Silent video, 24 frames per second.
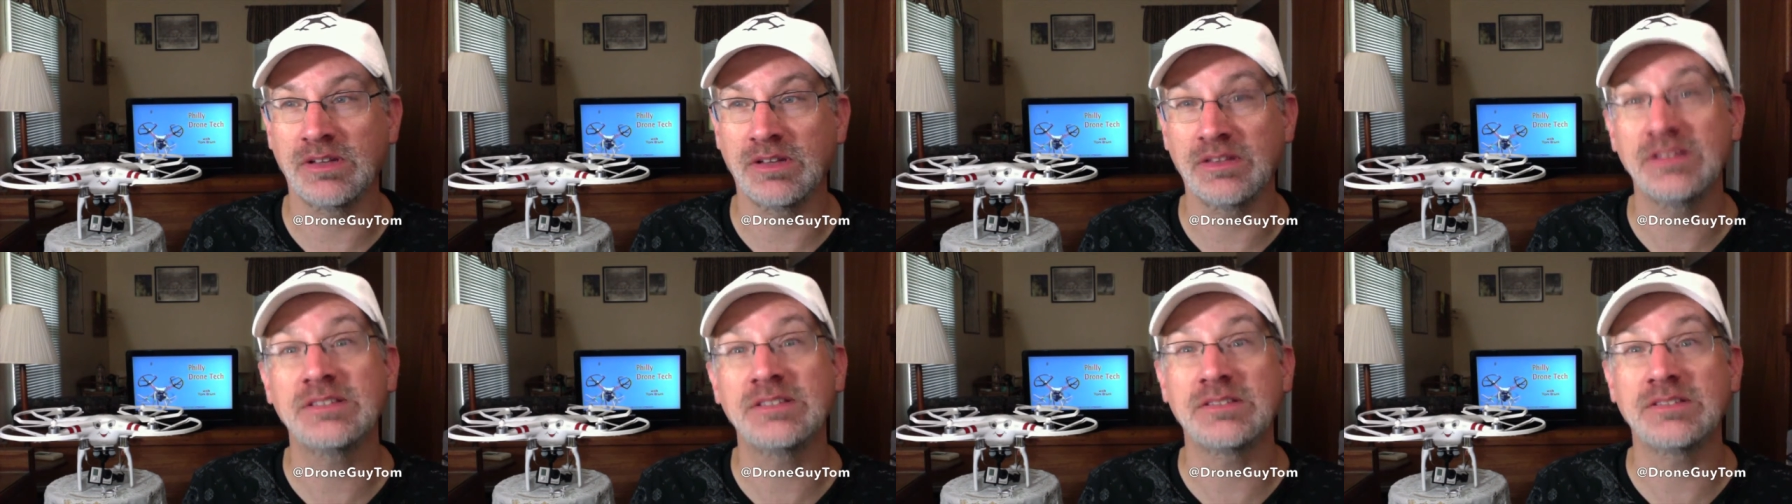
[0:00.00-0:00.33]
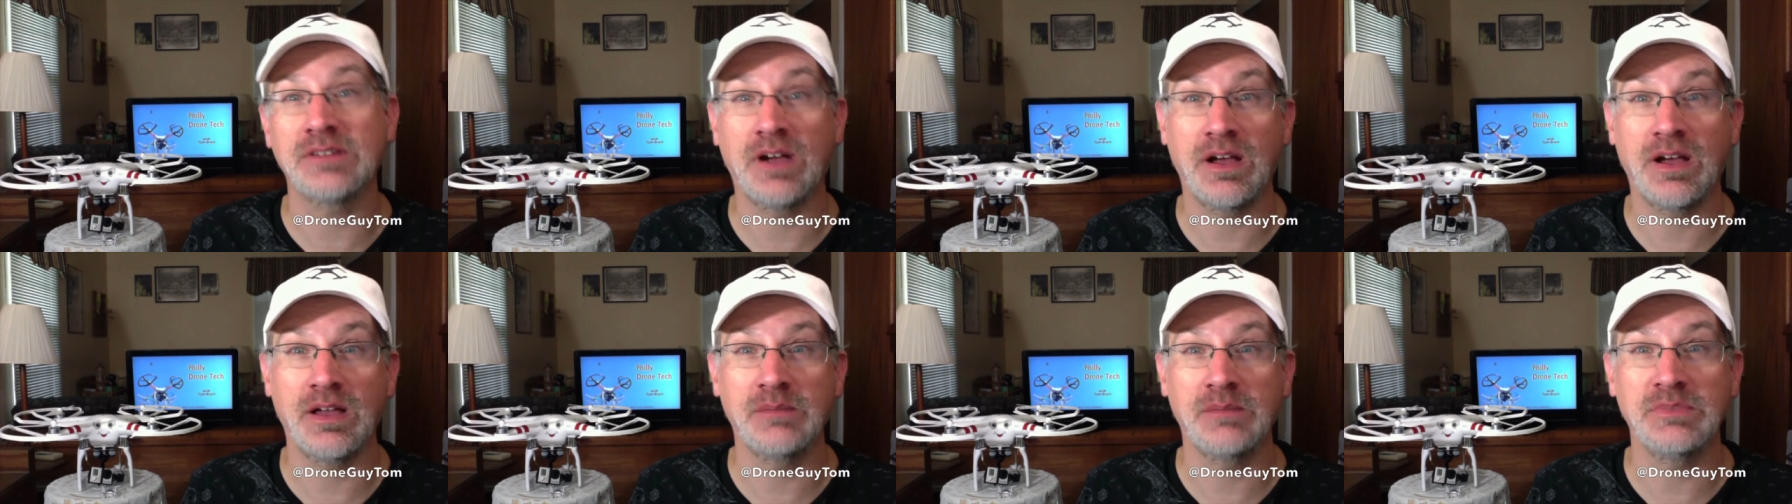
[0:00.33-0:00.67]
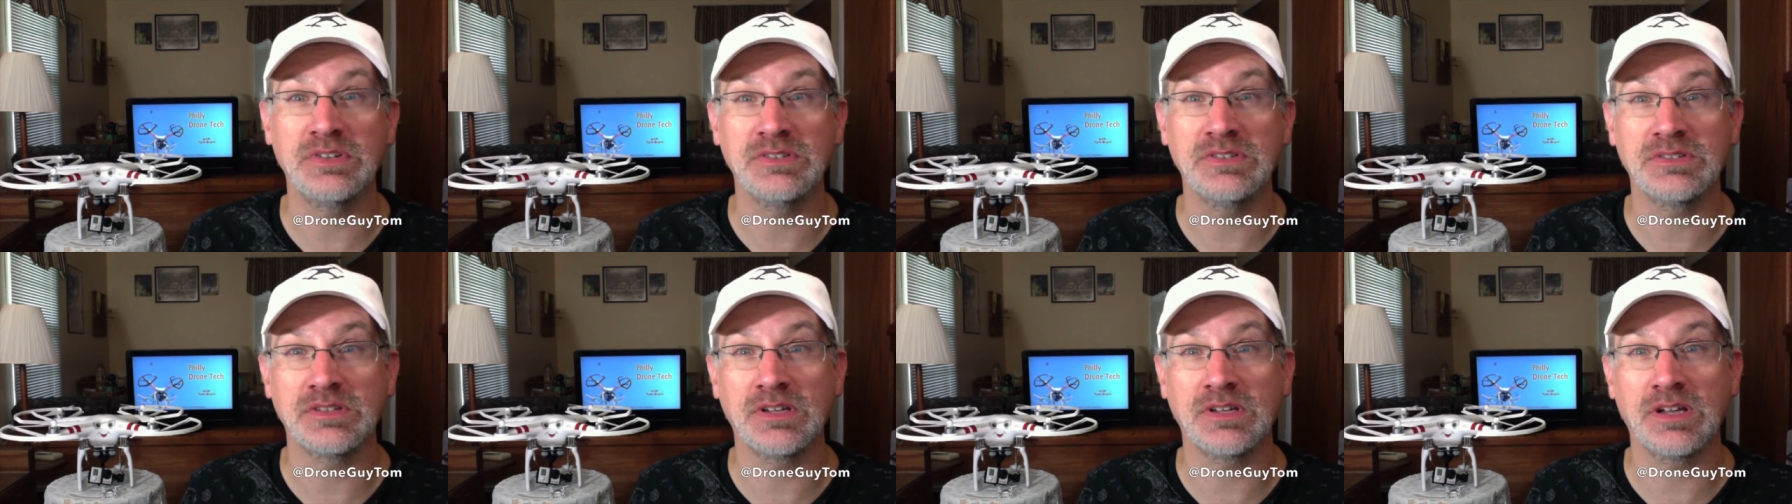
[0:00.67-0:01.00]
this time
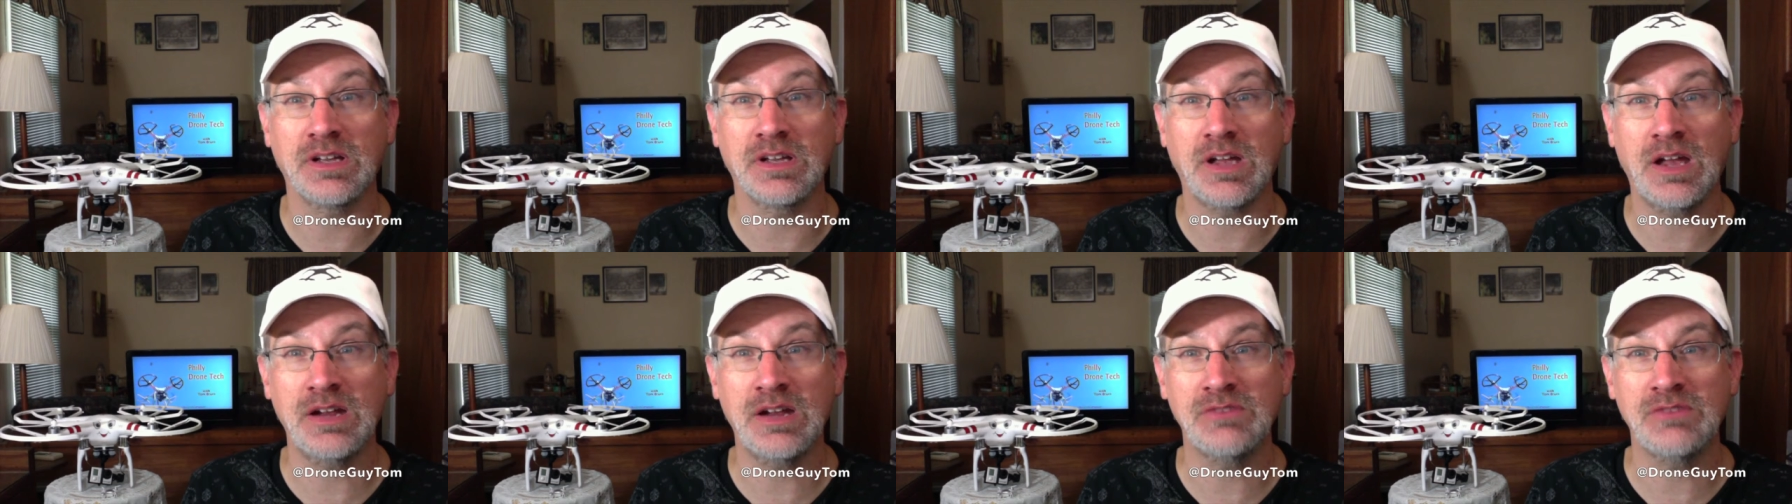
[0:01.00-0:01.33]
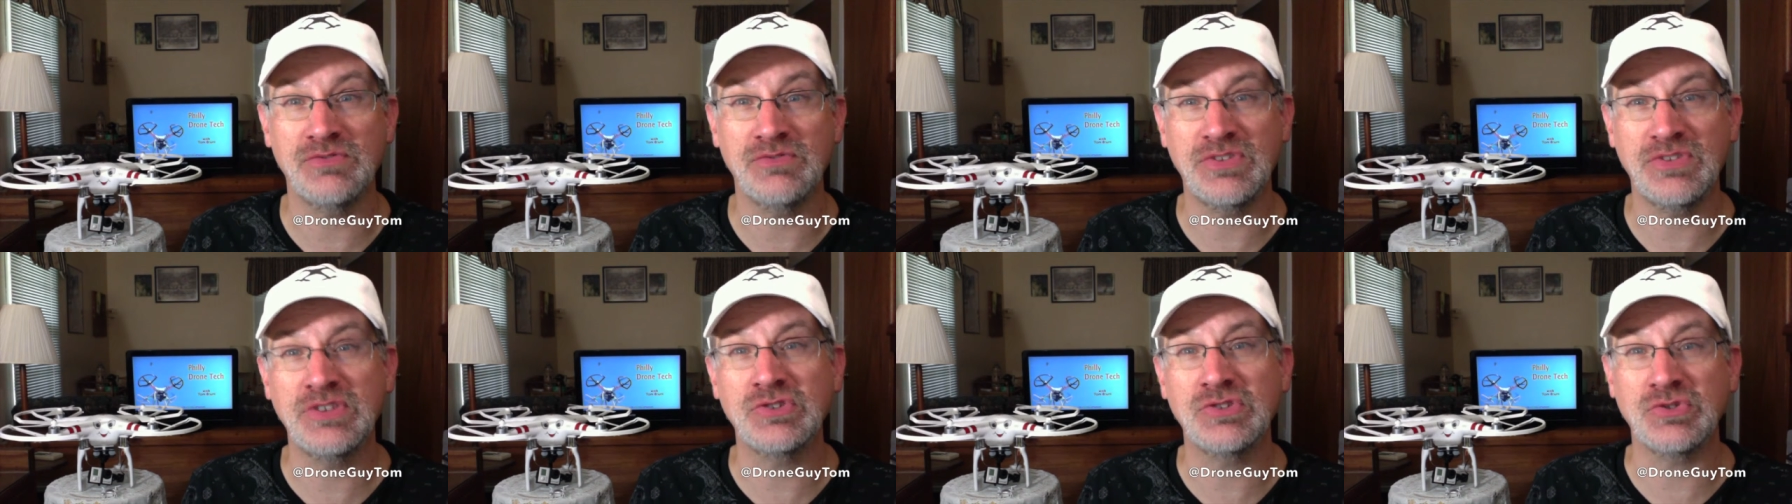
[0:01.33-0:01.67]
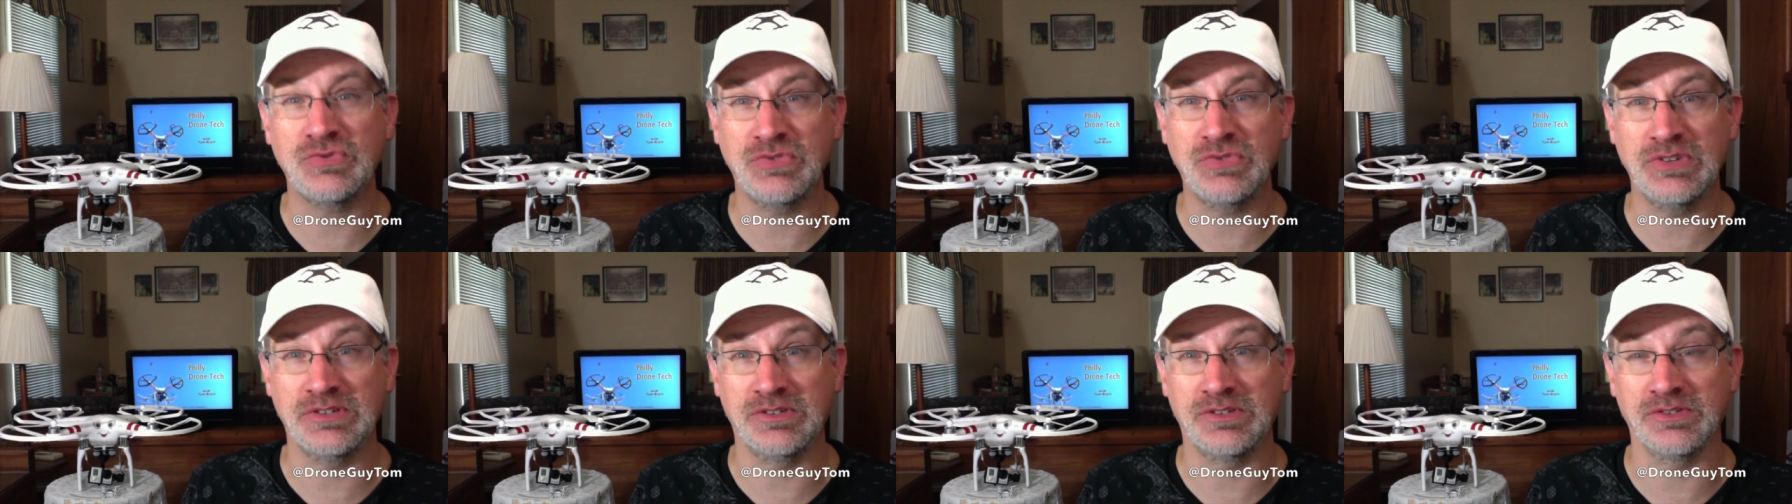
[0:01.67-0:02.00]
is kind of
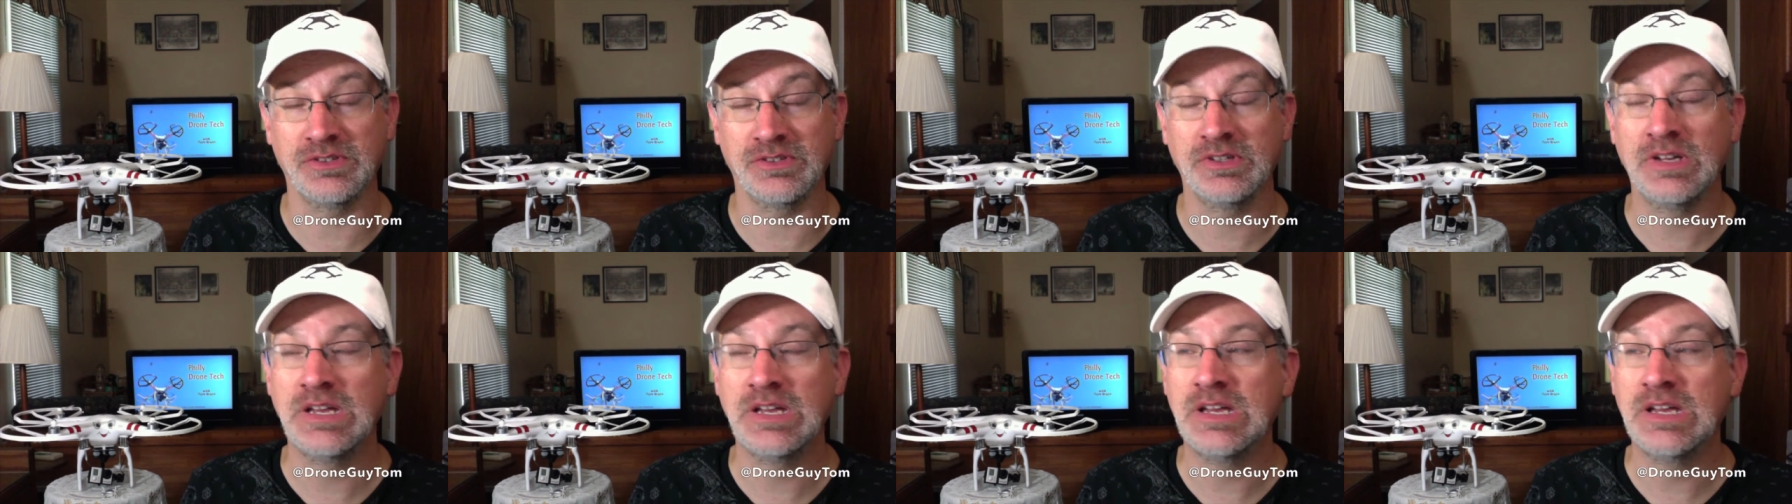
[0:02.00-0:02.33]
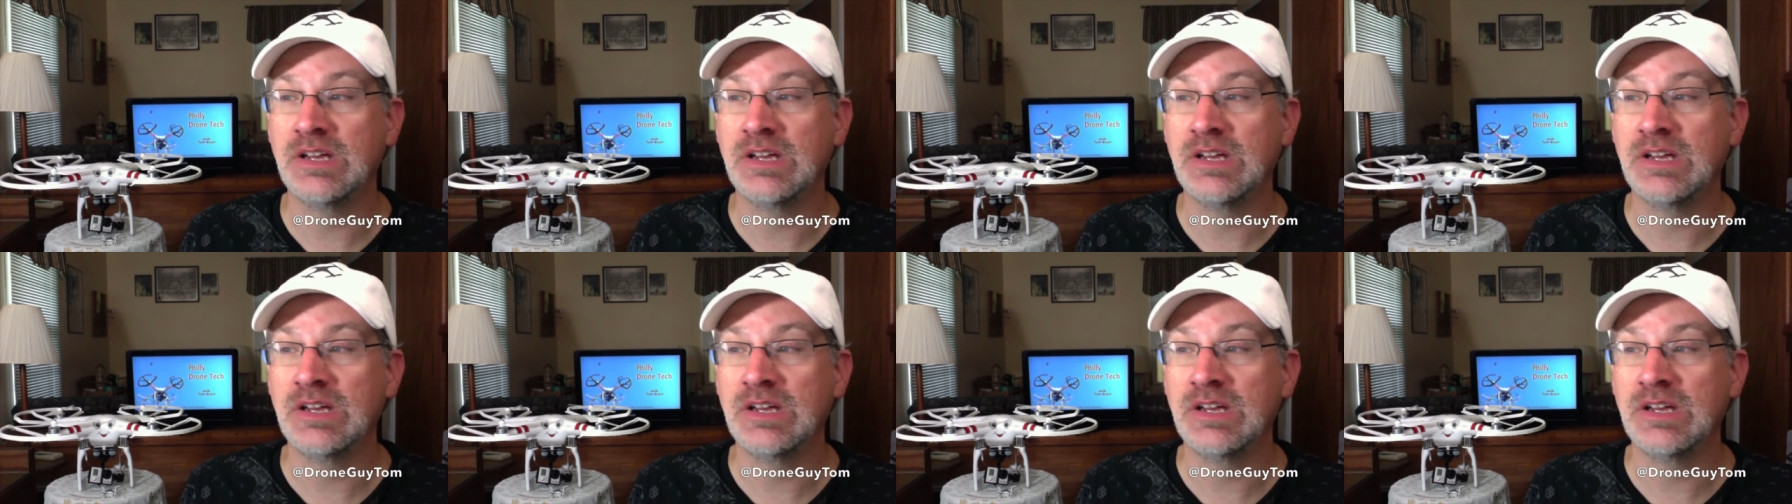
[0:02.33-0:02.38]
feature-filled.